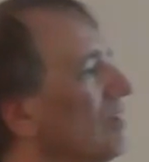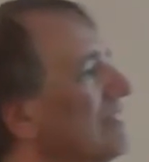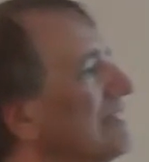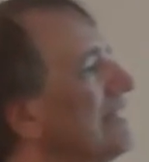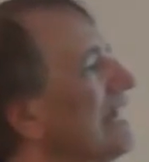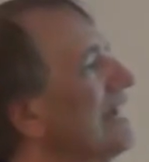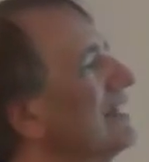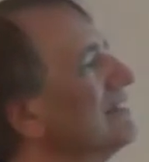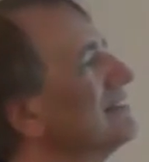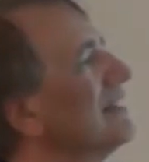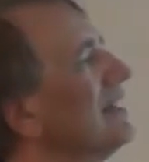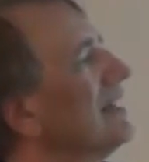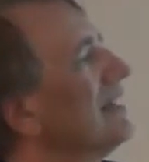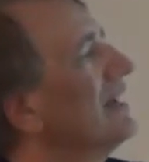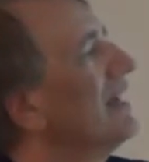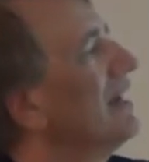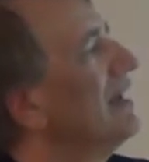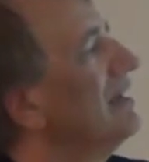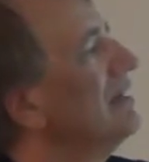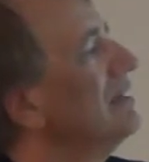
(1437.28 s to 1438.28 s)
for the task
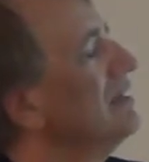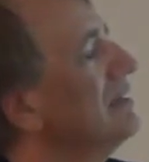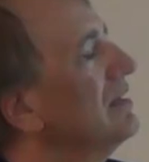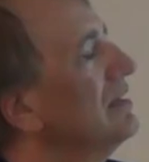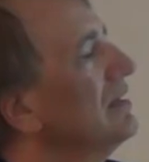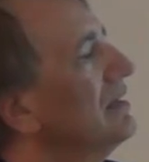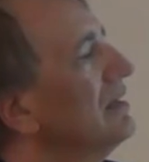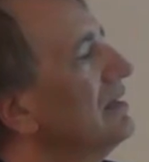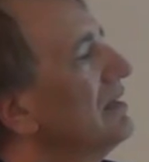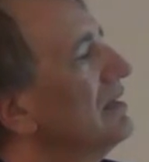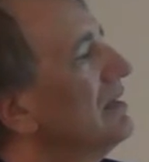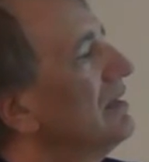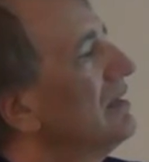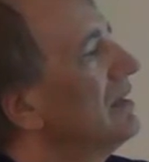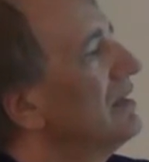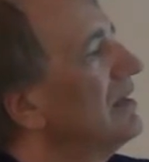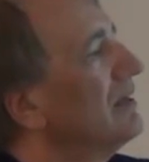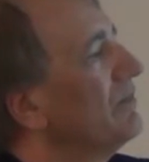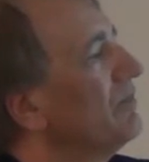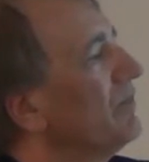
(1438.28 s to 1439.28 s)

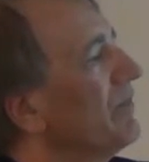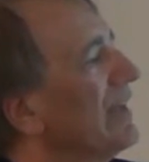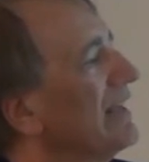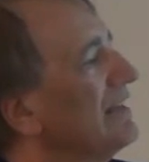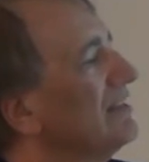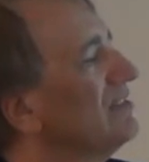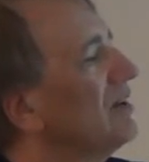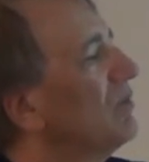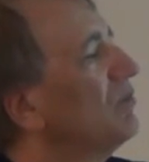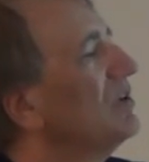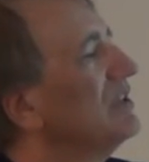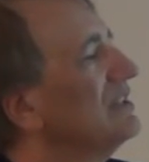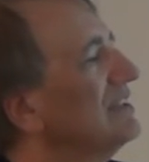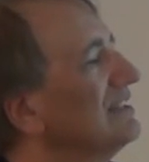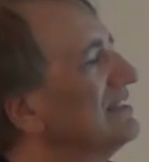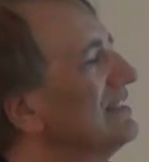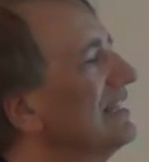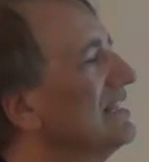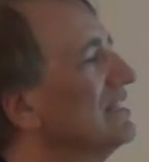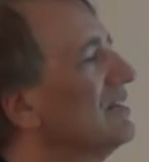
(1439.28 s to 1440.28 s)
um, and somewhat
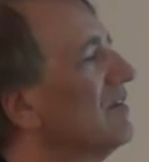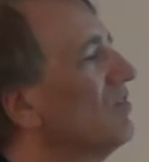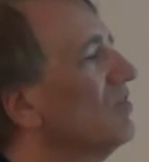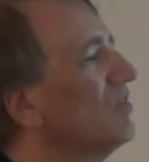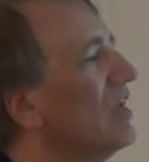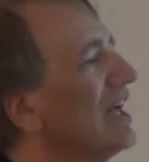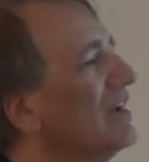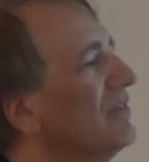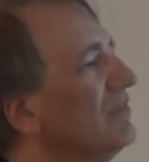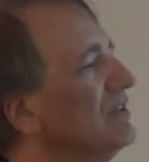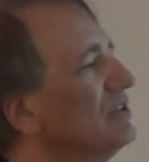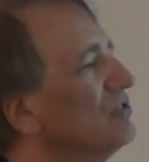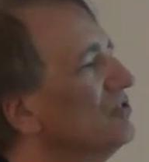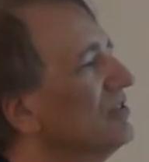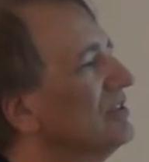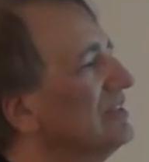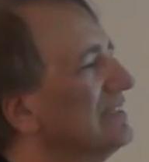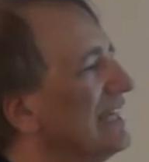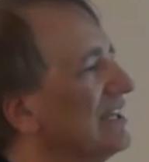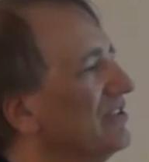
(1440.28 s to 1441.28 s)
distinctive. A lot of
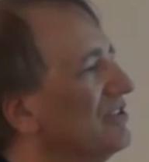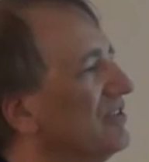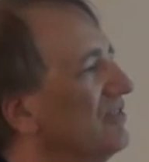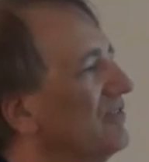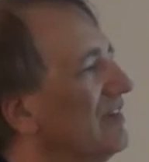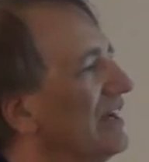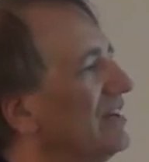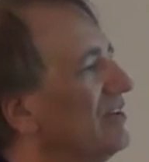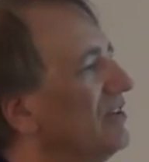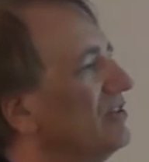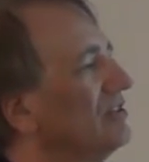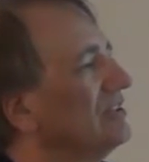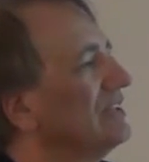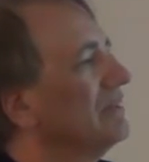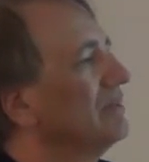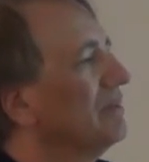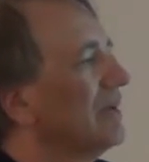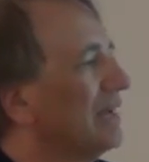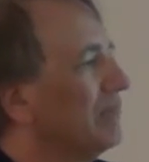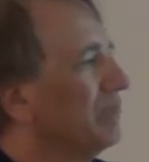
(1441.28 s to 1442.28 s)
visualization vendors
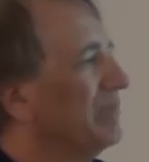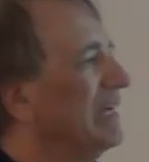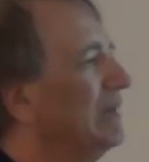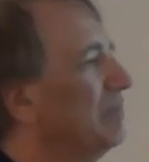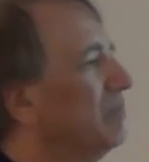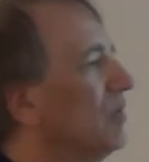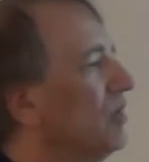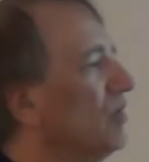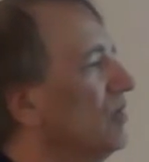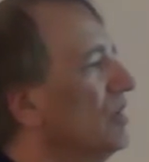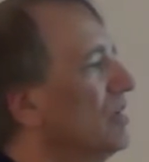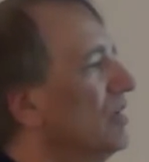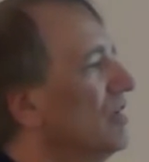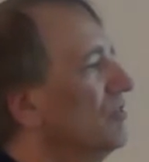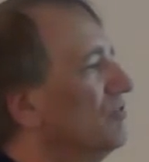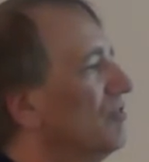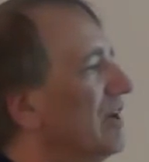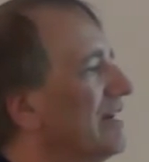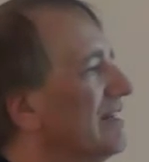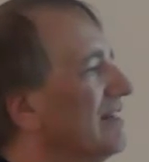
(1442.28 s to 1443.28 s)
and, and people
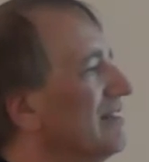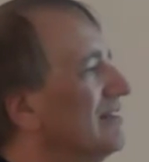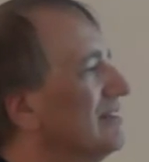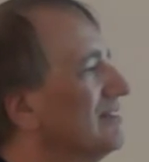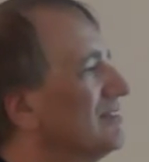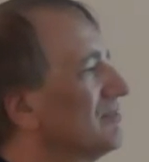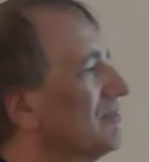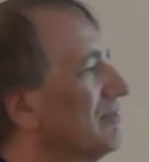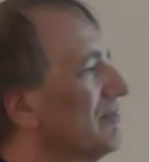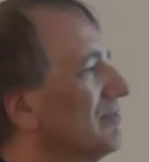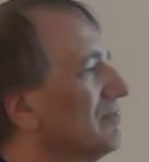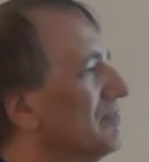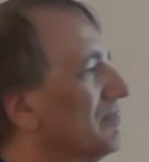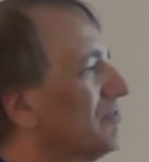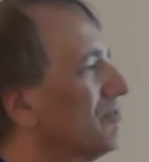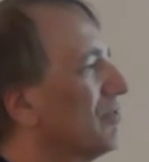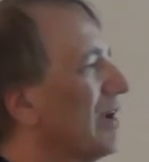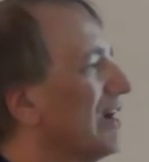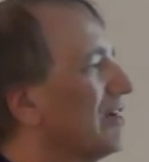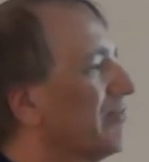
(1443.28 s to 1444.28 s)
try to
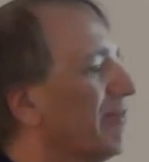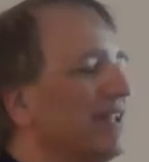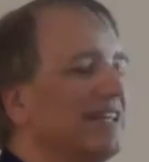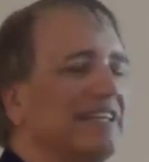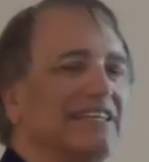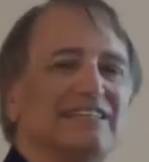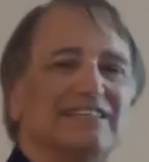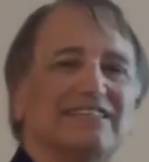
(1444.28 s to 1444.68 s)
try to create